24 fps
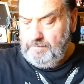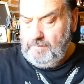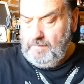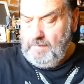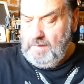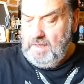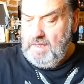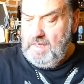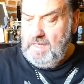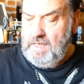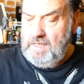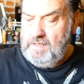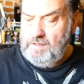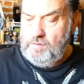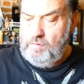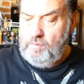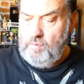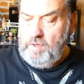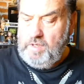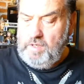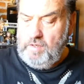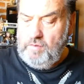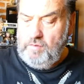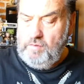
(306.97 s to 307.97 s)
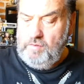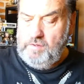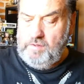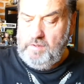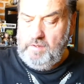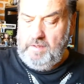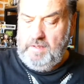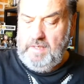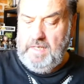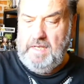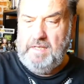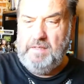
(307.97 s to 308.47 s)
And there's the wheels,
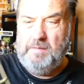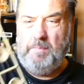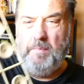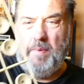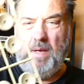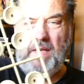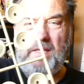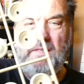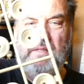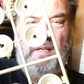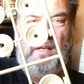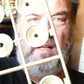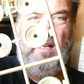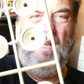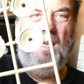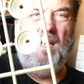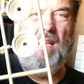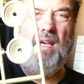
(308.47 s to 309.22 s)
and that's basically